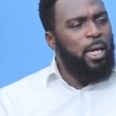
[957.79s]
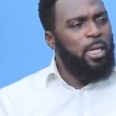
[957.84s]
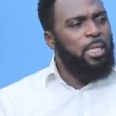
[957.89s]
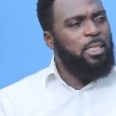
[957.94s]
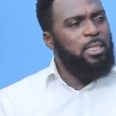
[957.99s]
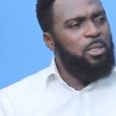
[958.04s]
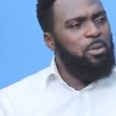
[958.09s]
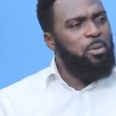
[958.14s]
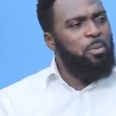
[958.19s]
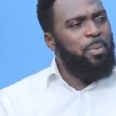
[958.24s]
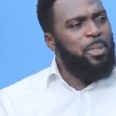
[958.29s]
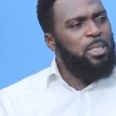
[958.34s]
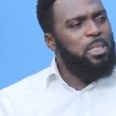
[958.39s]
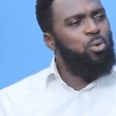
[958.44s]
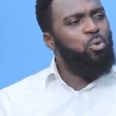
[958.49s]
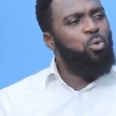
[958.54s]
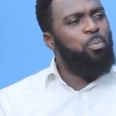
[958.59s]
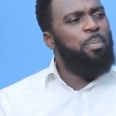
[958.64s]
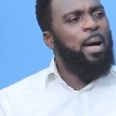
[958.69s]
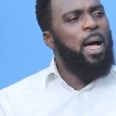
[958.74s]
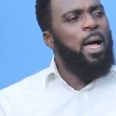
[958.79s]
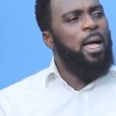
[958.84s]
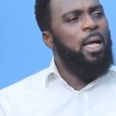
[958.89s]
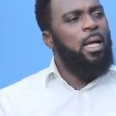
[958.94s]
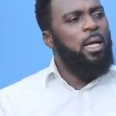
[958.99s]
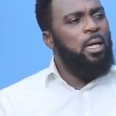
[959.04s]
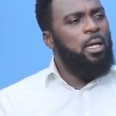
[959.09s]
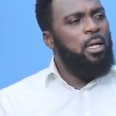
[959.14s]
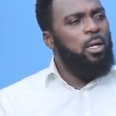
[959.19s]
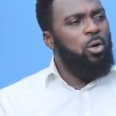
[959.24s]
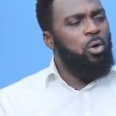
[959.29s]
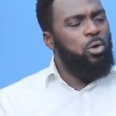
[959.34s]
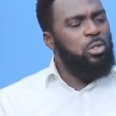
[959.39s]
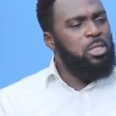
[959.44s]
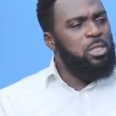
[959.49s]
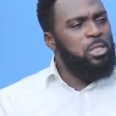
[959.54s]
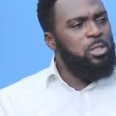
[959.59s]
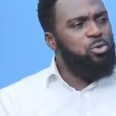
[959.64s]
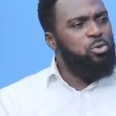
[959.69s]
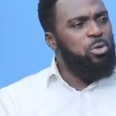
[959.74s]
and Tino Perso ba
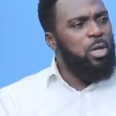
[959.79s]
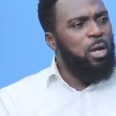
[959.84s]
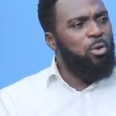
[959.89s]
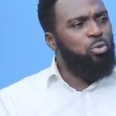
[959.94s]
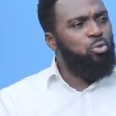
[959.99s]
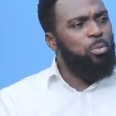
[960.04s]
horsey to now